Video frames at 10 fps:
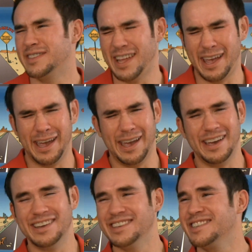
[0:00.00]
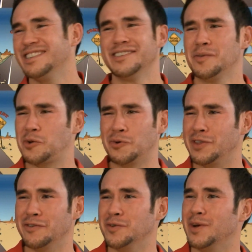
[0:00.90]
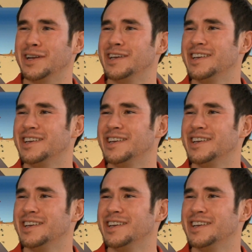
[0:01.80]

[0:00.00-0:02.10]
Nah, I'm cool with everybody.